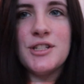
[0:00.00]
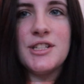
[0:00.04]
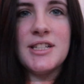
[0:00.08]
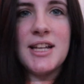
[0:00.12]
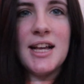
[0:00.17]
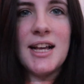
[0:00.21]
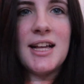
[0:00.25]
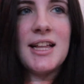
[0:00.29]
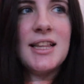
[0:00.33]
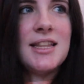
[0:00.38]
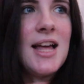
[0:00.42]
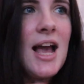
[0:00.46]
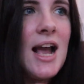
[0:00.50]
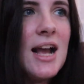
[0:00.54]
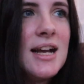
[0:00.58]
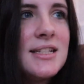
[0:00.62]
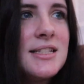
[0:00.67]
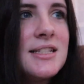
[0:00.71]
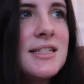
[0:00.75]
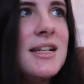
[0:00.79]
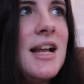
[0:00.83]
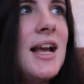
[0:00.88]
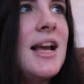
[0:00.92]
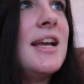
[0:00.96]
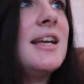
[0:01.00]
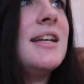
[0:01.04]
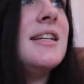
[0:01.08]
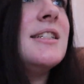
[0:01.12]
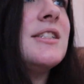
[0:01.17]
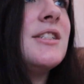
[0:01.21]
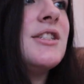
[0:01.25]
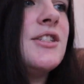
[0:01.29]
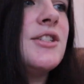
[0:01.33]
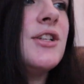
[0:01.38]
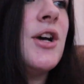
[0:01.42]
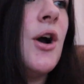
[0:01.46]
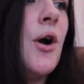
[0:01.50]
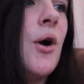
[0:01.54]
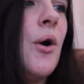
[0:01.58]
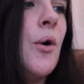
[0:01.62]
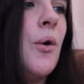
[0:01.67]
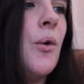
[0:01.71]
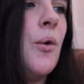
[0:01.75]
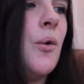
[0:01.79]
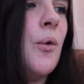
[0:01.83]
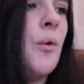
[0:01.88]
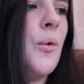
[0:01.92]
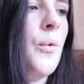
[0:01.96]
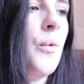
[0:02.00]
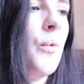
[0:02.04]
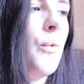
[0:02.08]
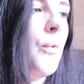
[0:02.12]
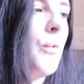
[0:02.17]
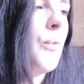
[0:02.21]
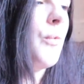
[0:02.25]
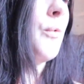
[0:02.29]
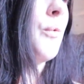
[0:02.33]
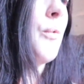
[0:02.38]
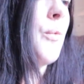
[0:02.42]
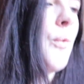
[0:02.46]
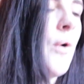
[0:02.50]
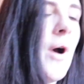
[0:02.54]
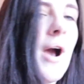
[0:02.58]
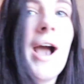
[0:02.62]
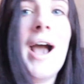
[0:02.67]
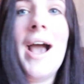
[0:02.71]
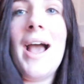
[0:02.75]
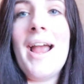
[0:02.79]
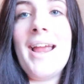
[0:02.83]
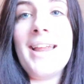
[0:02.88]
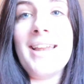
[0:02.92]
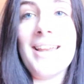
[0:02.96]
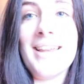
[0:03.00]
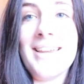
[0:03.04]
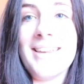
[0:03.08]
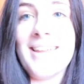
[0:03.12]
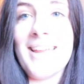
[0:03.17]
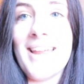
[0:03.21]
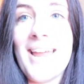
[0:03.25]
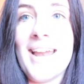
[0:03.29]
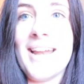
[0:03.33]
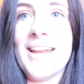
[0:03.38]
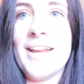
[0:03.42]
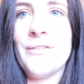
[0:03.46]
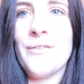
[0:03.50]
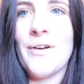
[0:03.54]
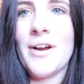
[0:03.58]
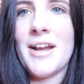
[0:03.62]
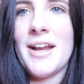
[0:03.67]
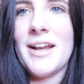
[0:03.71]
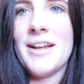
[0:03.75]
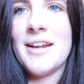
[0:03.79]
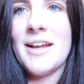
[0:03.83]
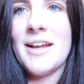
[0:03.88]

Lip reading: sick last night, so I didn't get any writing